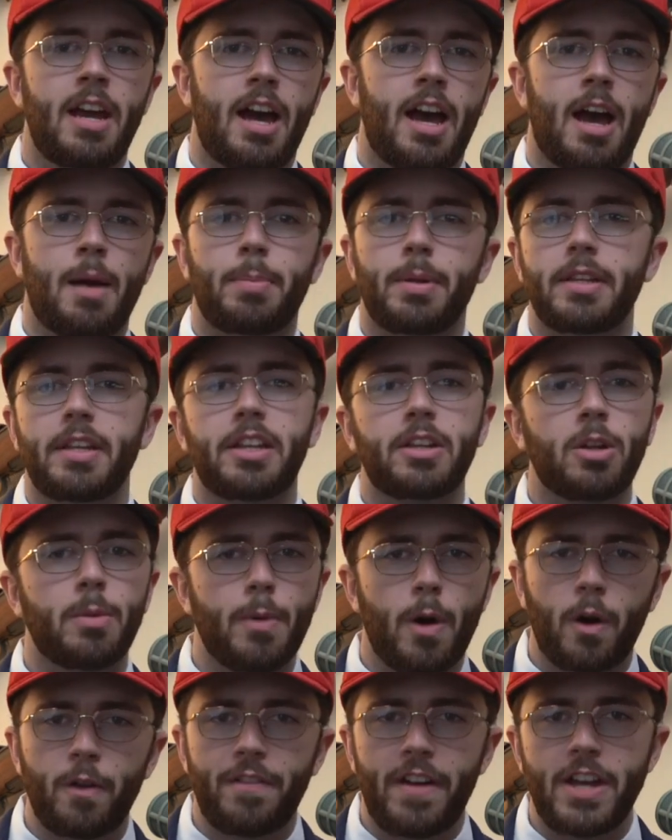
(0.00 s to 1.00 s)
uh, political
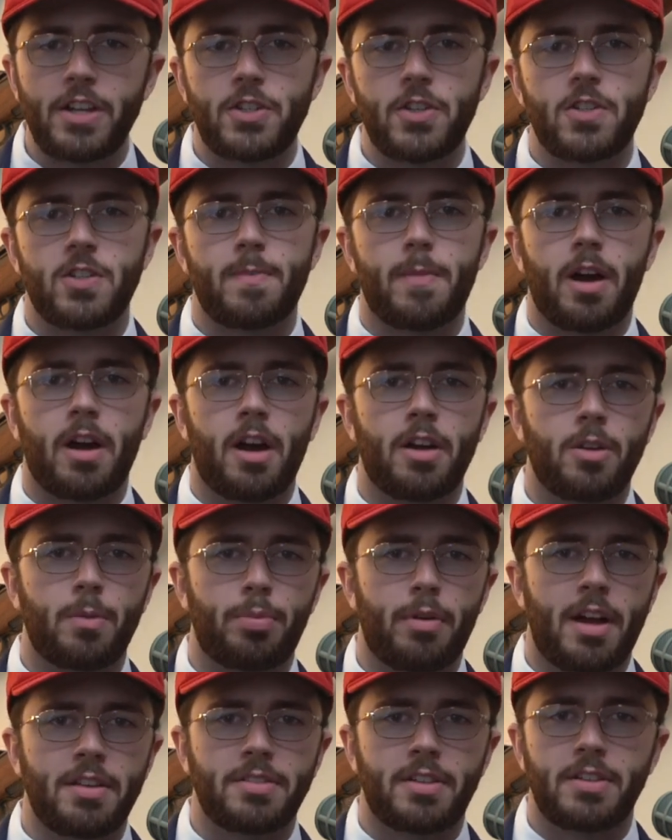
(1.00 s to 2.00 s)
motivations, among other
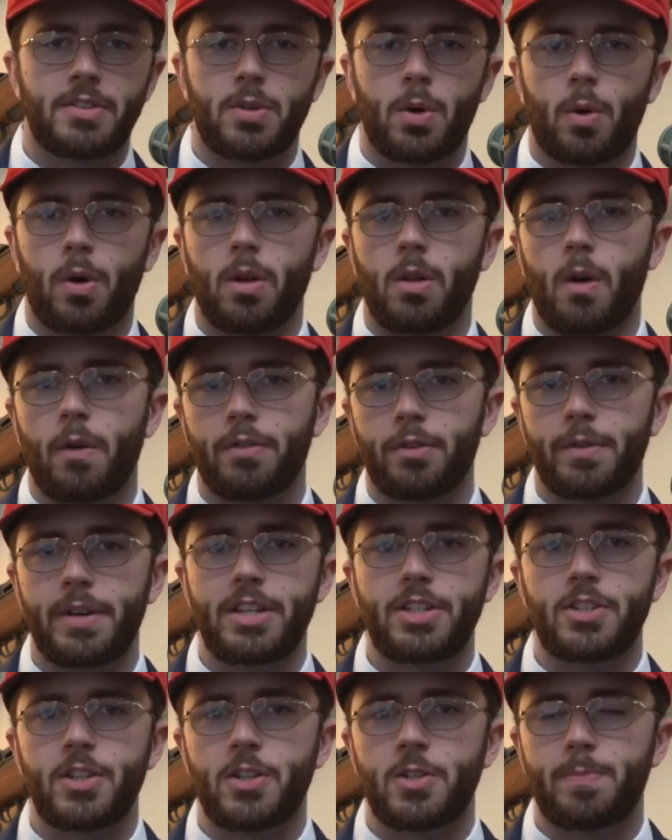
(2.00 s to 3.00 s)
prosecutorial
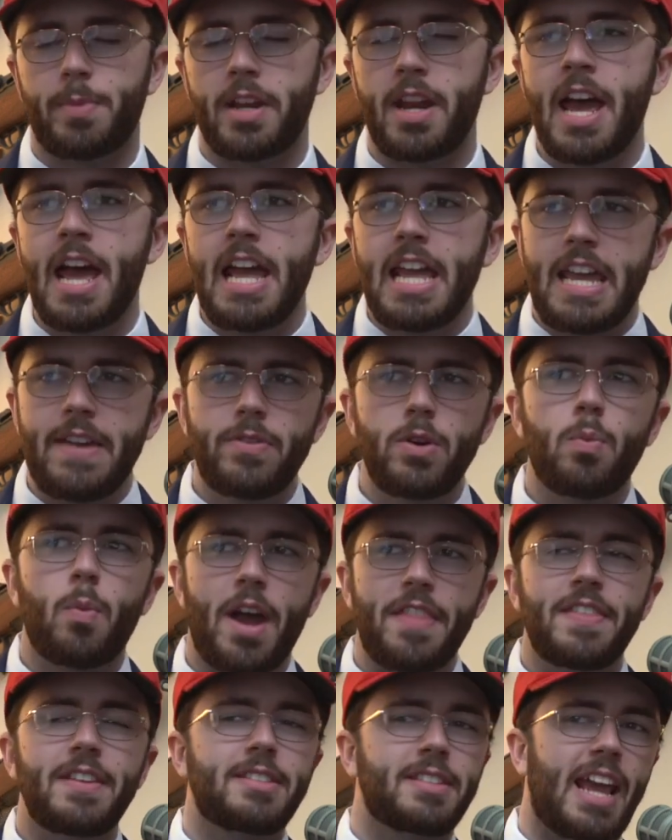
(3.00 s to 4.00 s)
overreaches. But even
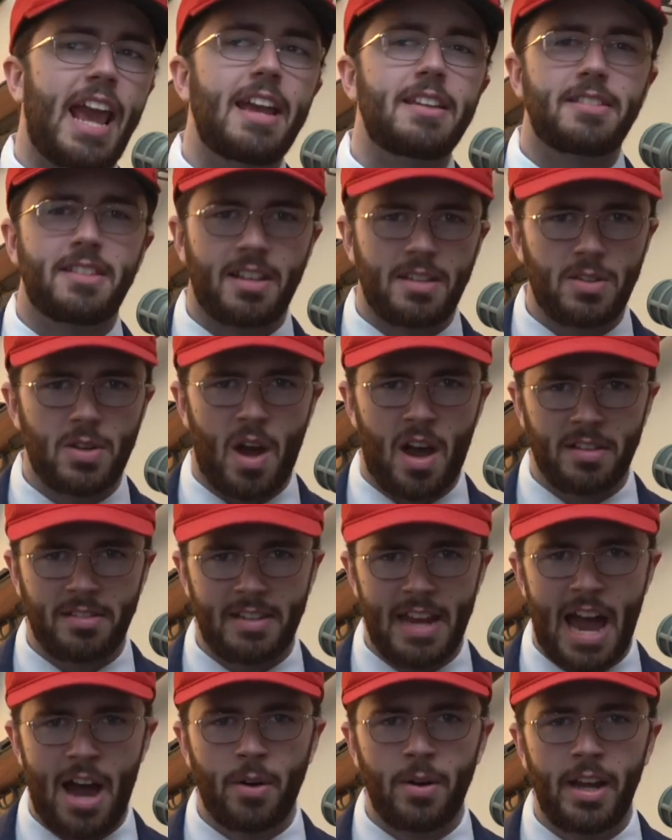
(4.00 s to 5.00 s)
when this case gets
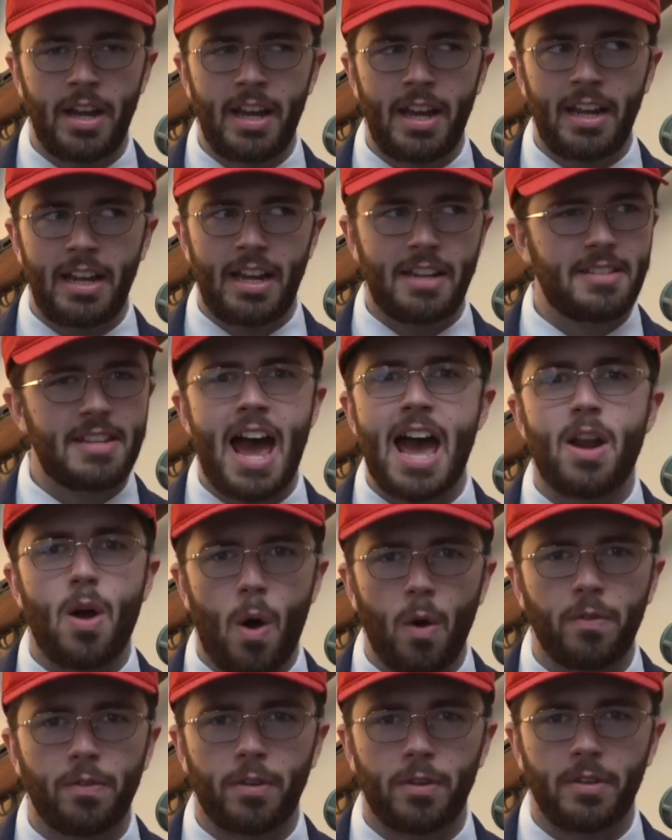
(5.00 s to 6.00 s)
tossed out, it's not
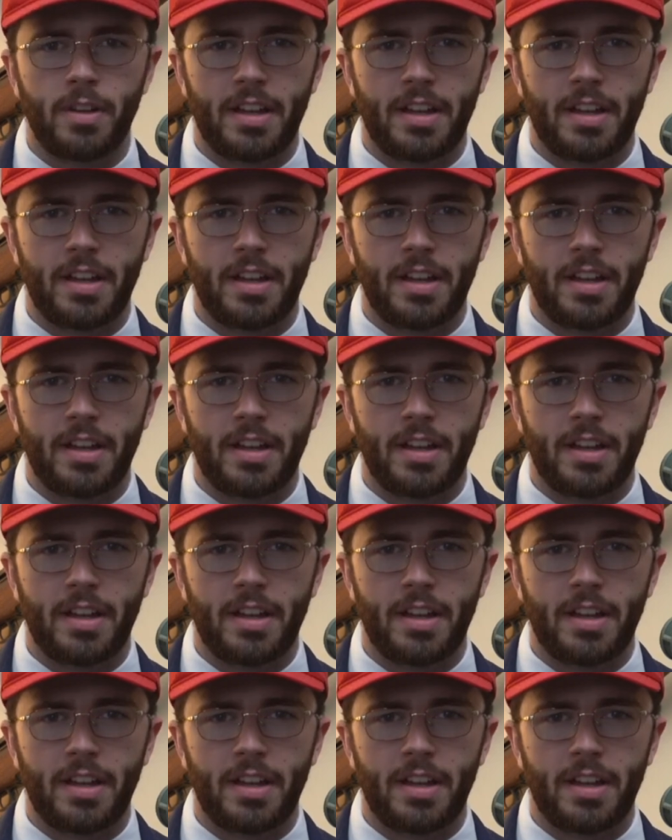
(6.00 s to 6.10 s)
over.